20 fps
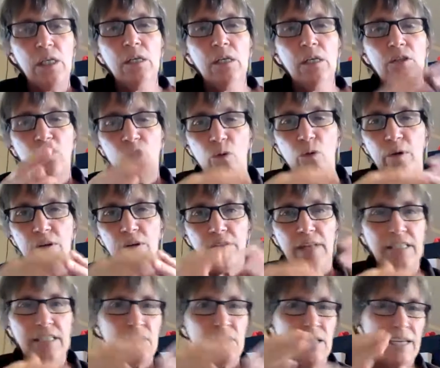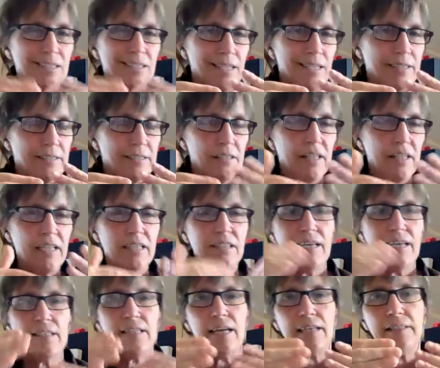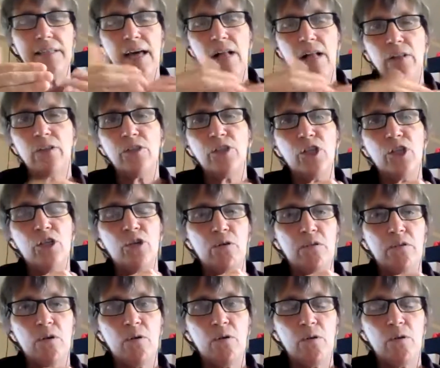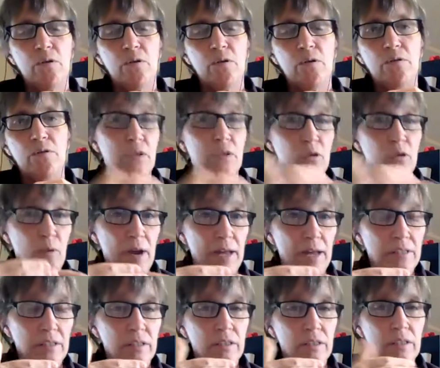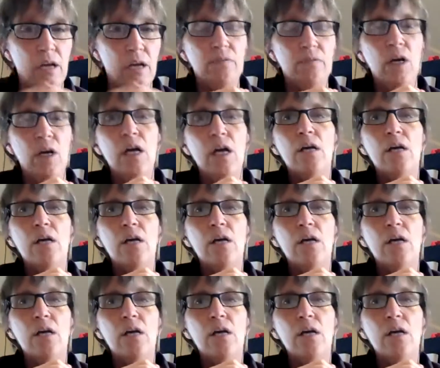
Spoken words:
So that's like things like technology or the grant itself.